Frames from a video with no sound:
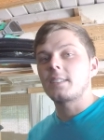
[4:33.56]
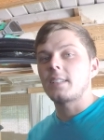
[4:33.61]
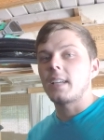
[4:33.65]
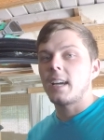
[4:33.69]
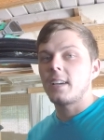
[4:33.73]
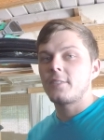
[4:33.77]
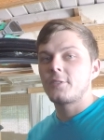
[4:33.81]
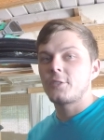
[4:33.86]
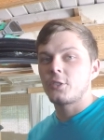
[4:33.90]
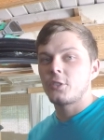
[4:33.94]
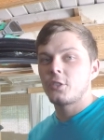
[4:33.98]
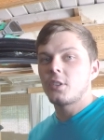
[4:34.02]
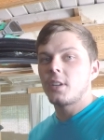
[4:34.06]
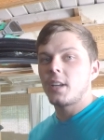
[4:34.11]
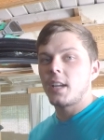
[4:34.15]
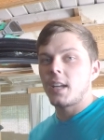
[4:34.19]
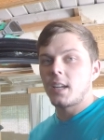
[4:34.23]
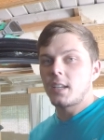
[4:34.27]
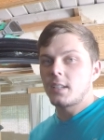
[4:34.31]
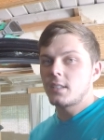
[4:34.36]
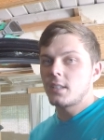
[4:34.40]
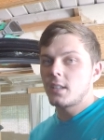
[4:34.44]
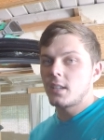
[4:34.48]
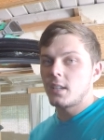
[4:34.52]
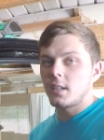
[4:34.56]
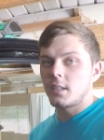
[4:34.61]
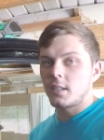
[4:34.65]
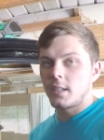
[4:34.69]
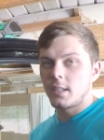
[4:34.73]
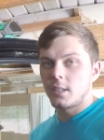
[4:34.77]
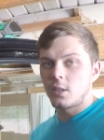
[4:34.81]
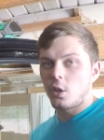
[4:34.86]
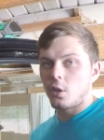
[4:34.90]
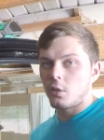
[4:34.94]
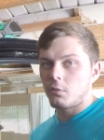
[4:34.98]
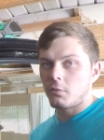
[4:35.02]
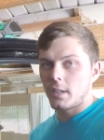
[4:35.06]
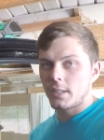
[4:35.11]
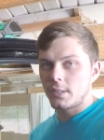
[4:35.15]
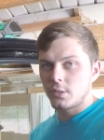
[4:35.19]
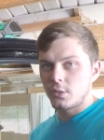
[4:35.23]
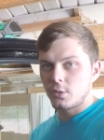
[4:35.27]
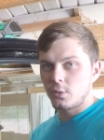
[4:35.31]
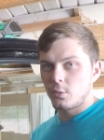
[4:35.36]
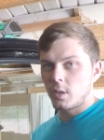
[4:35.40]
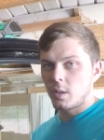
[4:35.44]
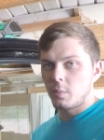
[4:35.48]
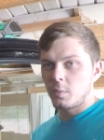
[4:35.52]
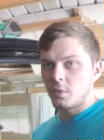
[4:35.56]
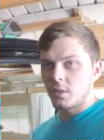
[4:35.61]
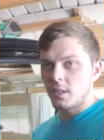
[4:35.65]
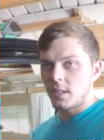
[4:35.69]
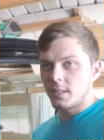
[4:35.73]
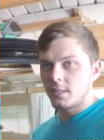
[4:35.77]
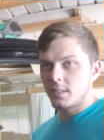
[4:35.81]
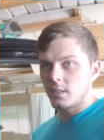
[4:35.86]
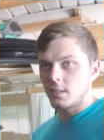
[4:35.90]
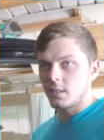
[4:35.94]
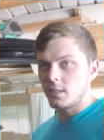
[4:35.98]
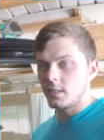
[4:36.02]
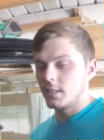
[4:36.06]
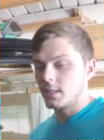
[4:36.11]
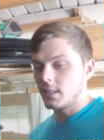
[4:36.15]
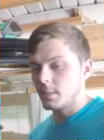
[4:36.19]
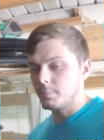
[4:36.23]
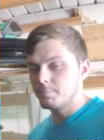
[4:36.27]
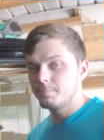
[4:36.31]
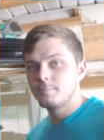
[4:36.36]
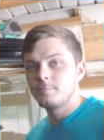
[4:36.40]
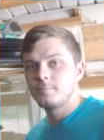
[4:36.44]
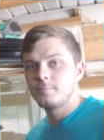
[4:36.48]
after and get all the residue up and nice and cleaned up.